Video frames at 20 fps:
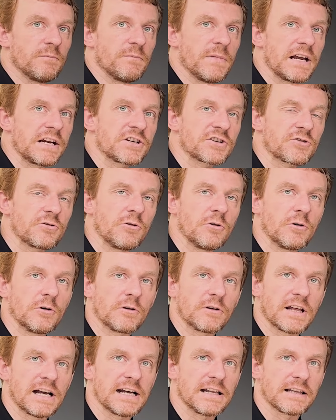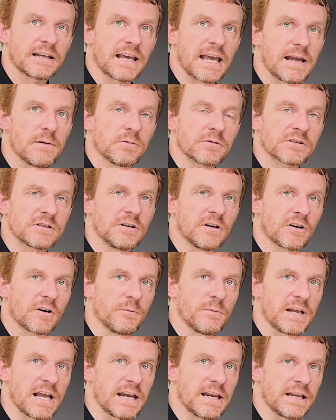Make sure that the cables are not going
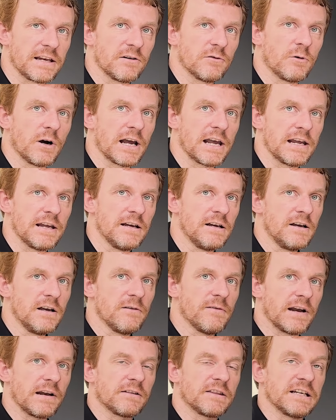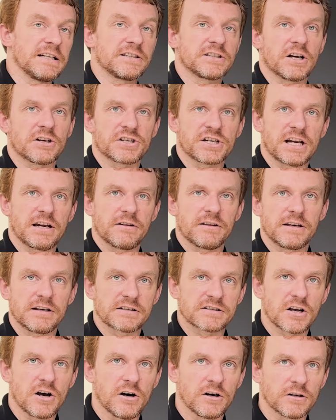to be getting in the way of anything, touching anything
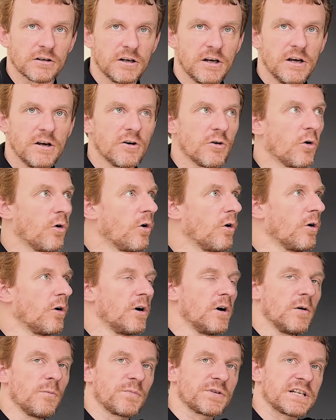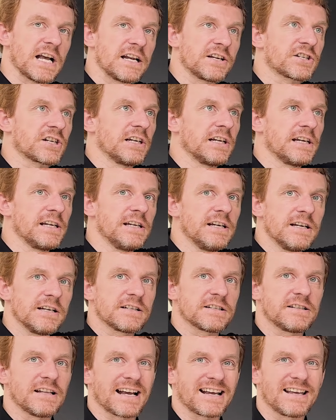that's hot, or potentially
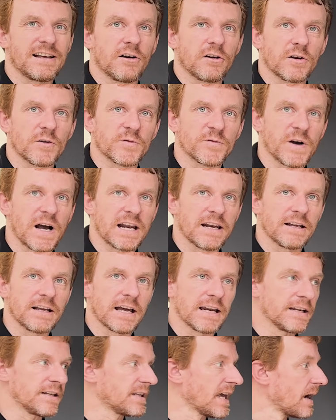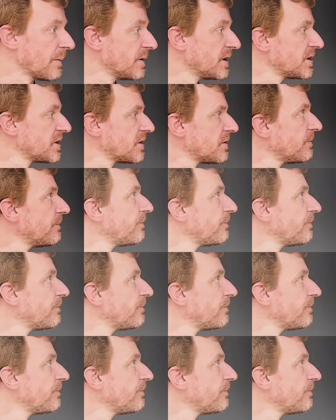snagging on the fan and getting damaged.